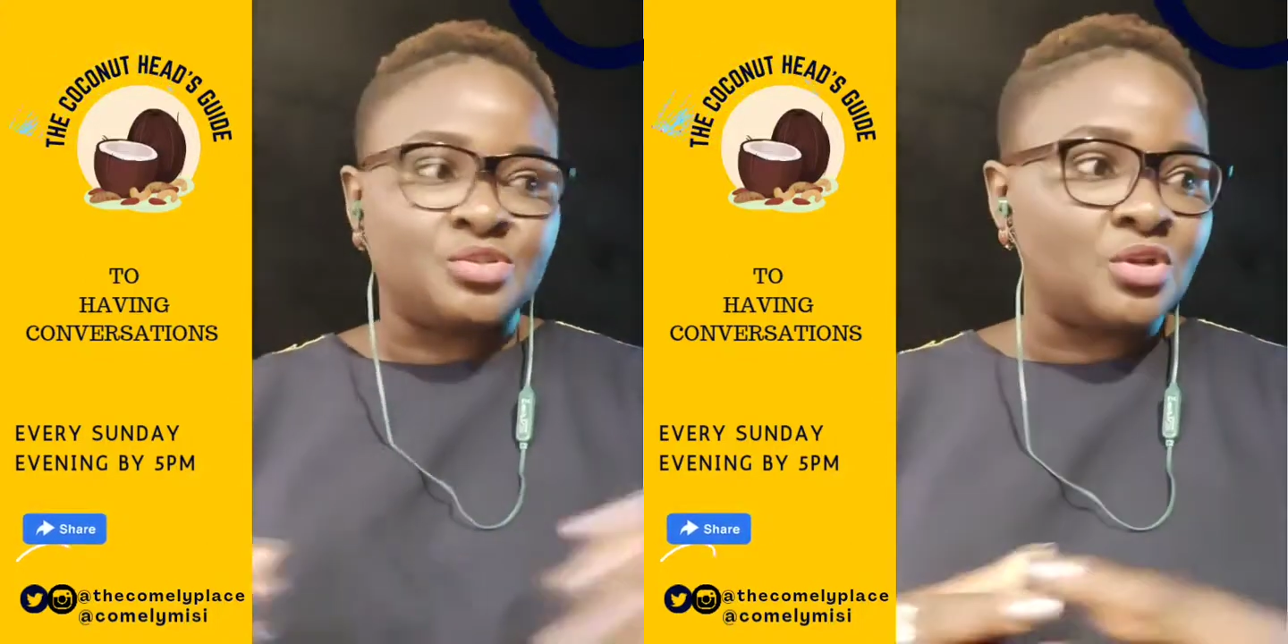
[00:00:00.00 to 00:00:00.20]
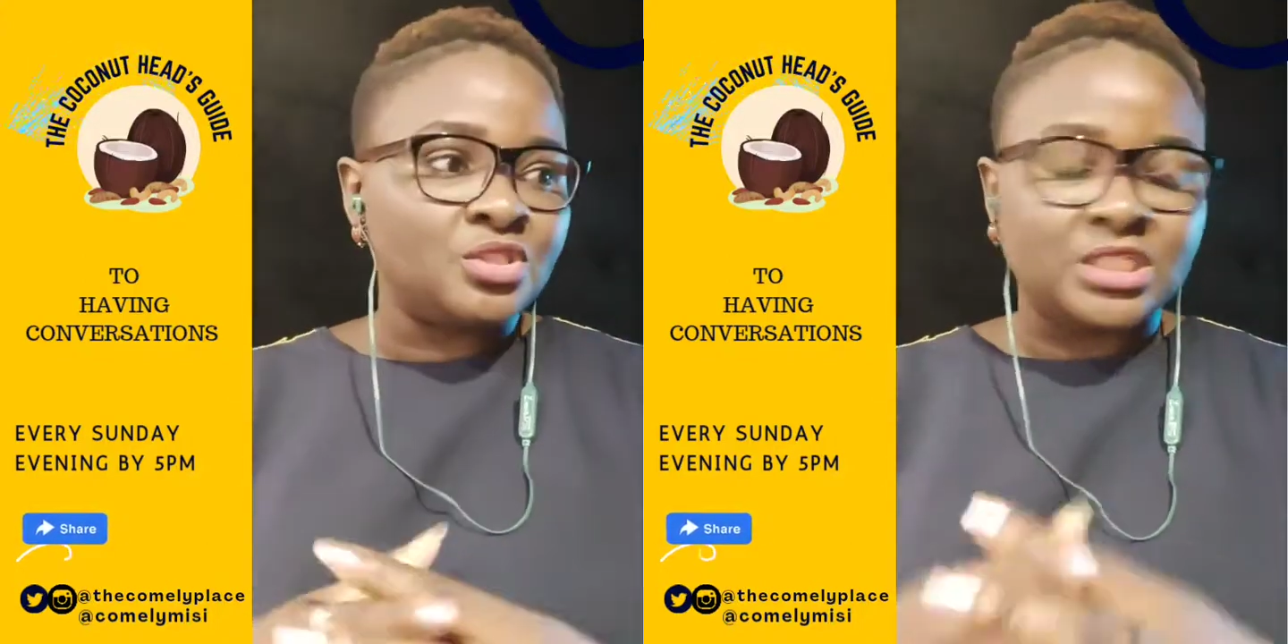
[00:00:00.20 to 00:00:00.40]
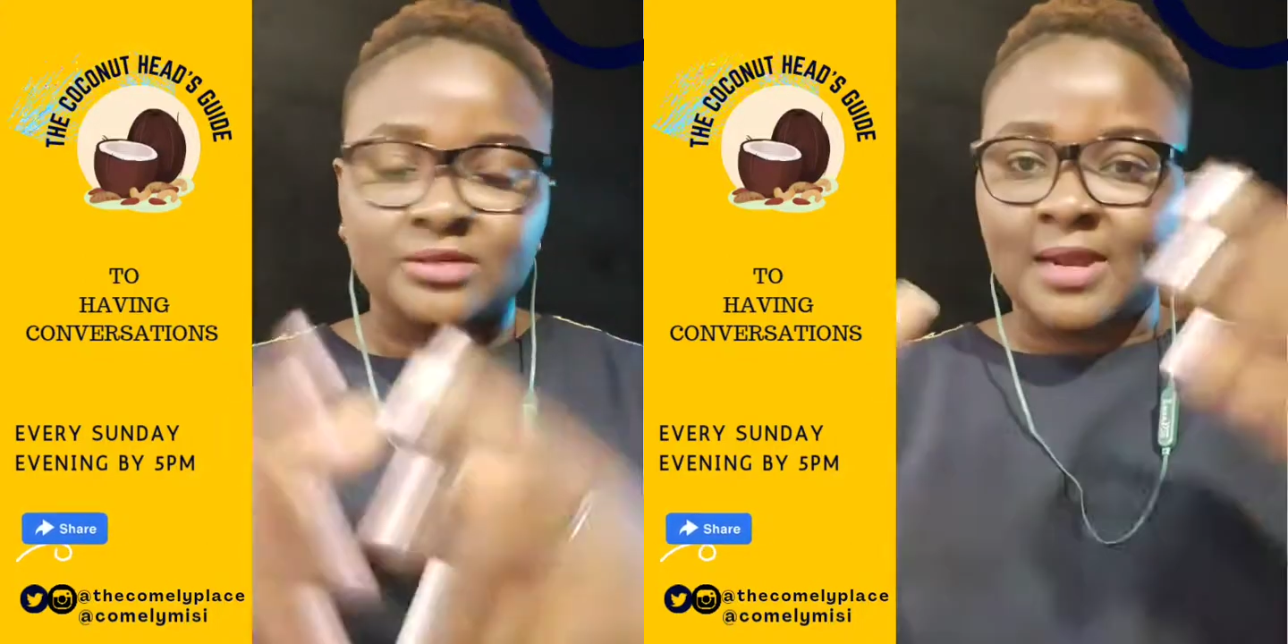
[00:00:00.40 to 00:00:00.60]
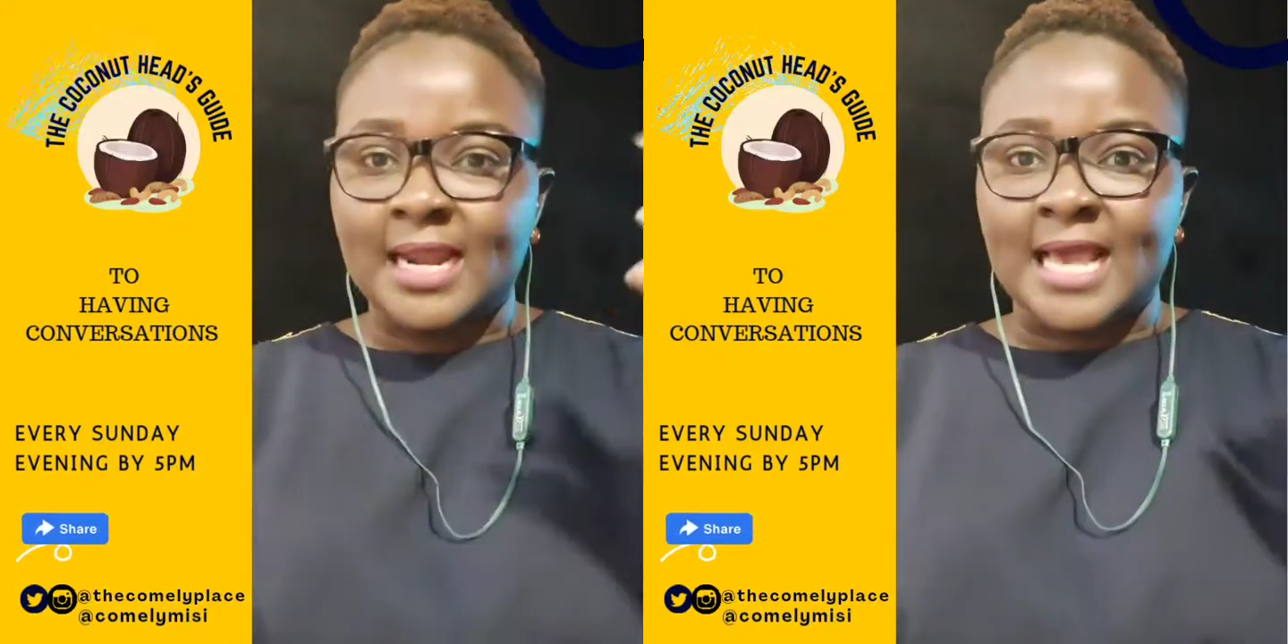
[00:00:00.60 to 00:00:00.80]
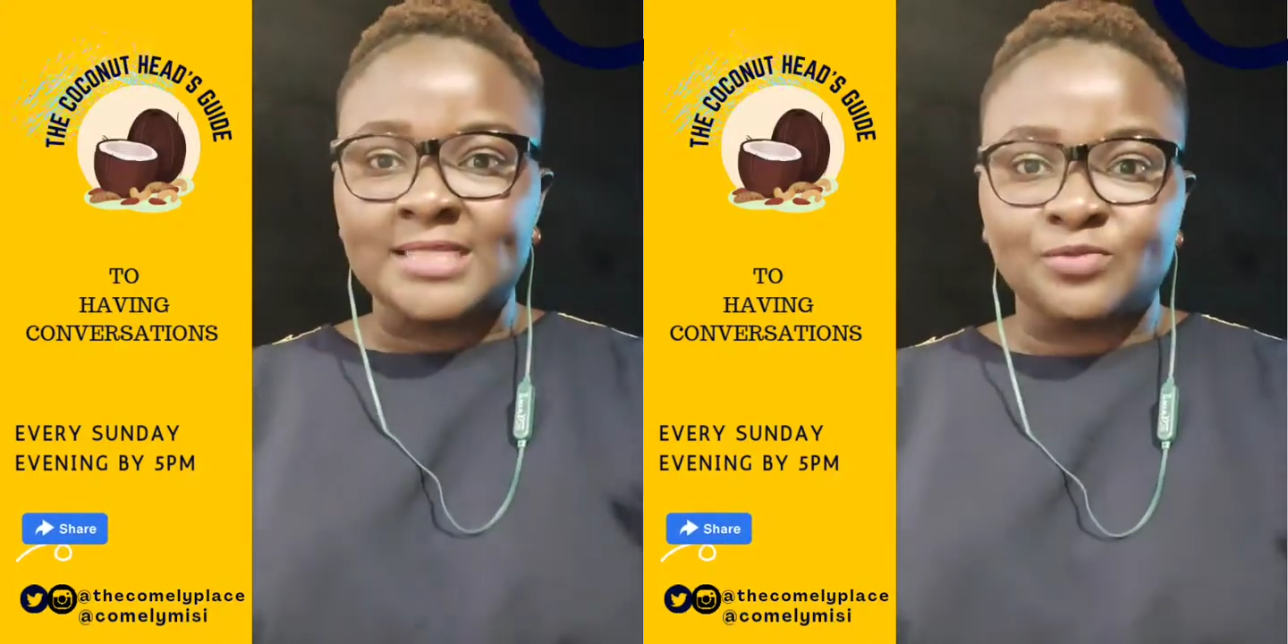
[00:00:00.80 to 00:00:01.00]
Don't
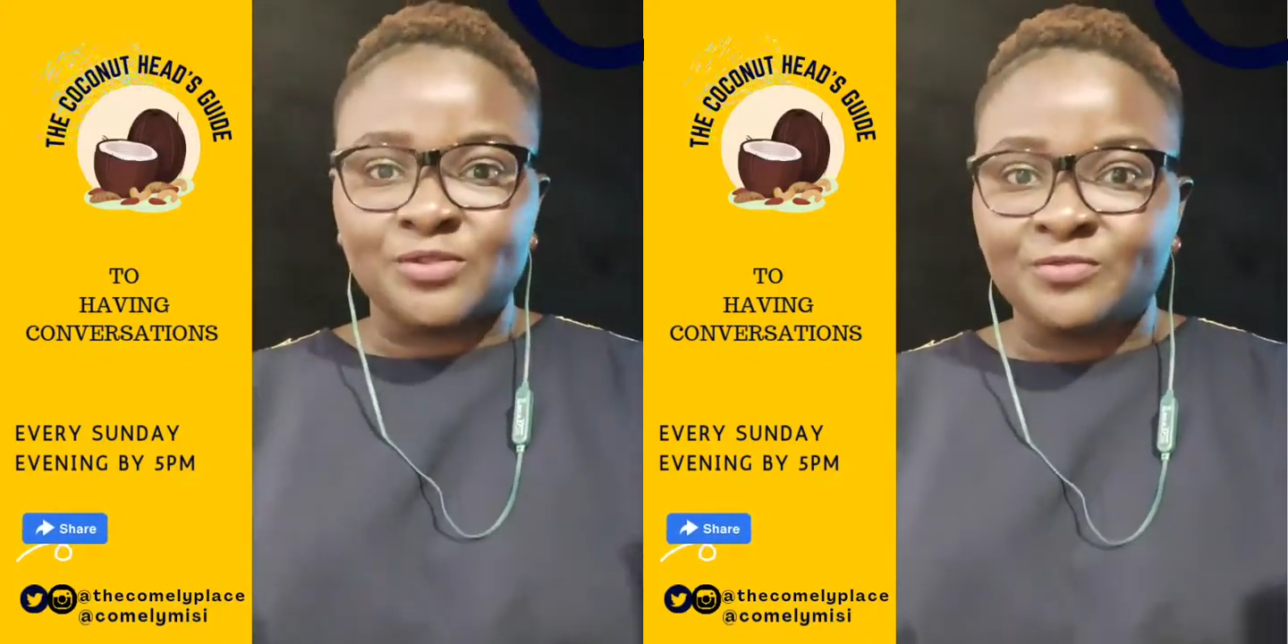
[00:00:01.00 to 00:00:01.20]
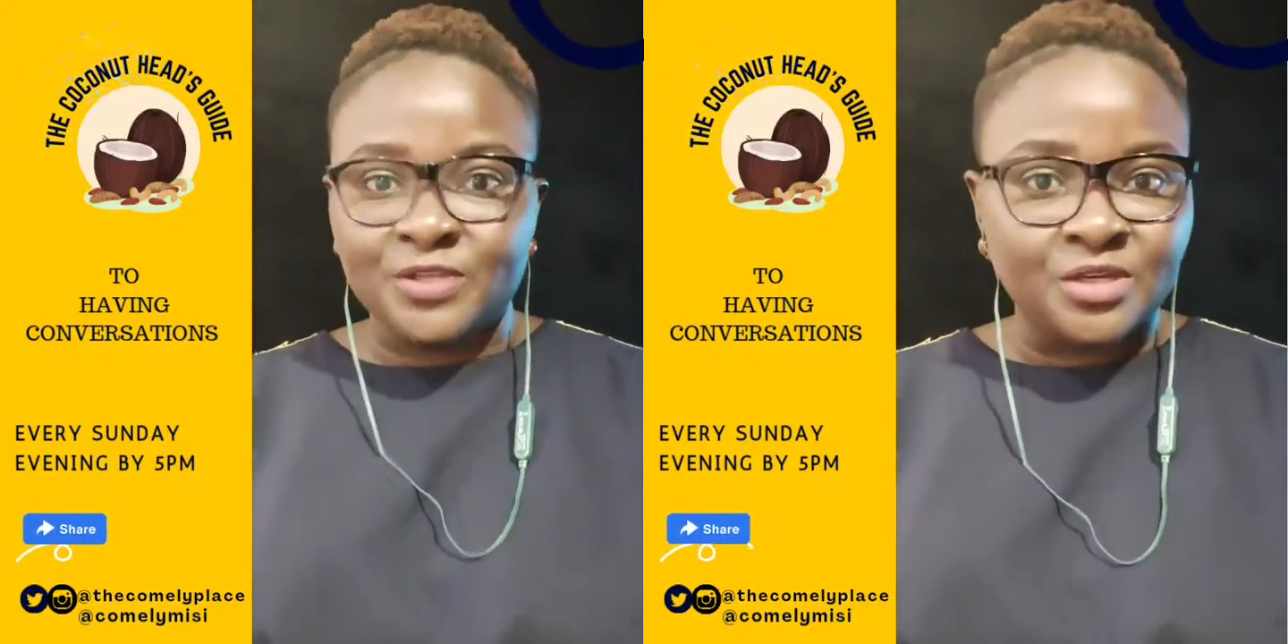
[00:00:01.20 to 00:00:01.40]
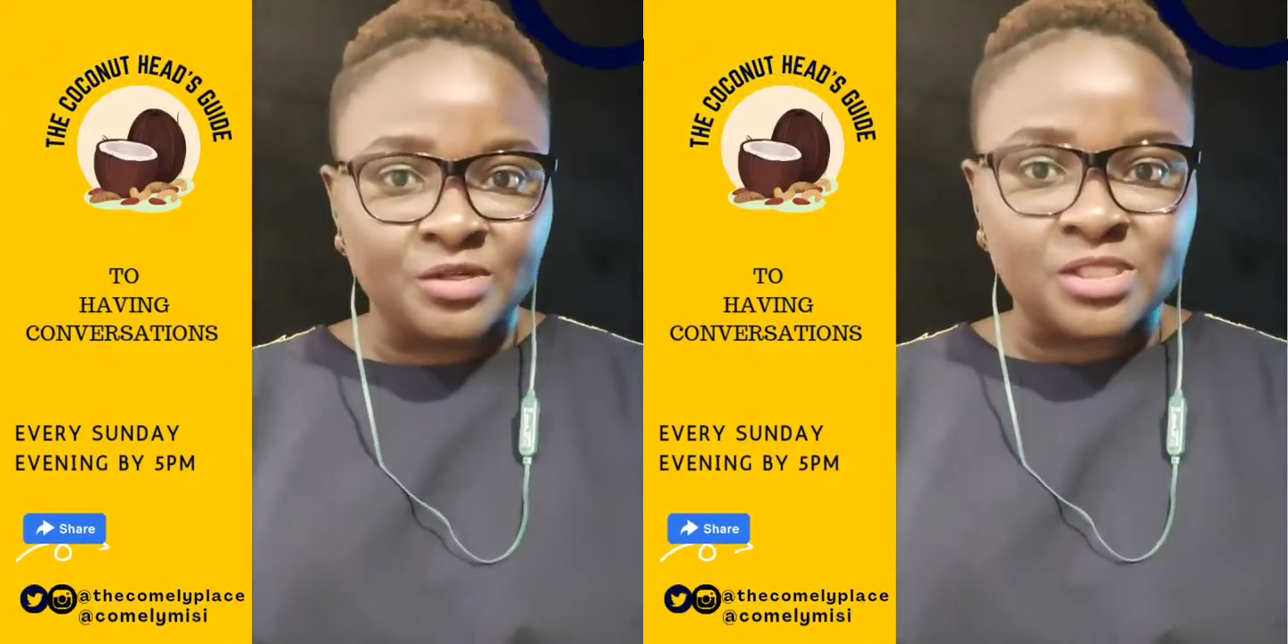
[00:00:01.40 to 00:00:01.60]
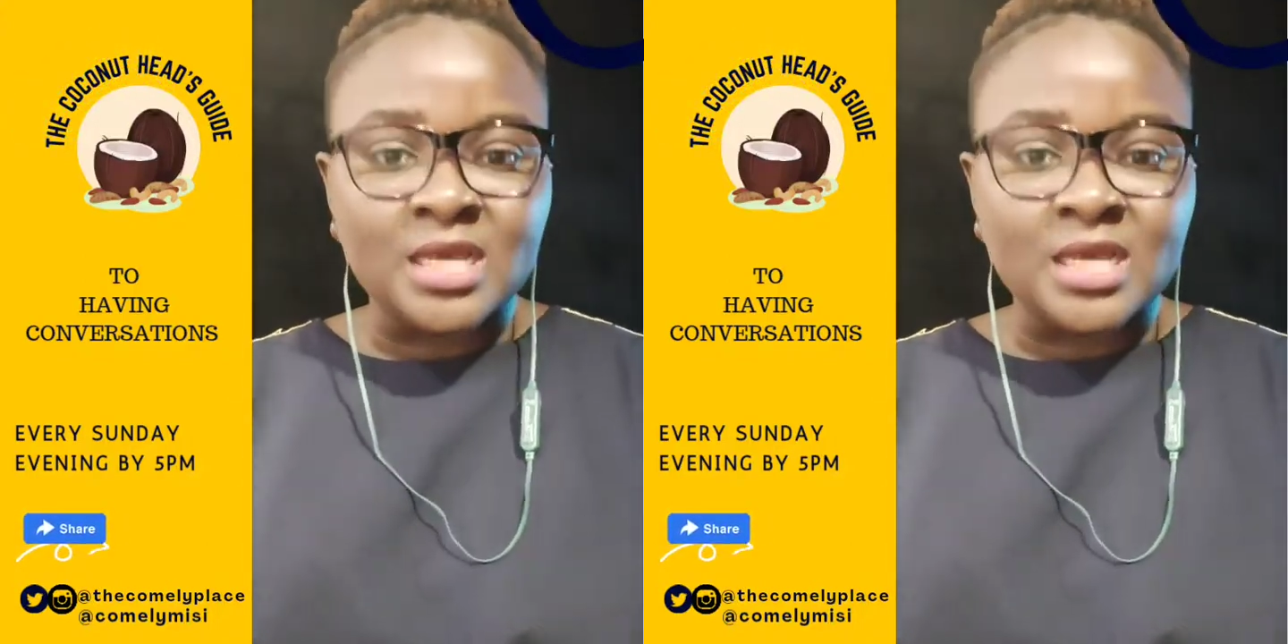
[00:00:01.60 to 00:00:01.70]
generalize with figures.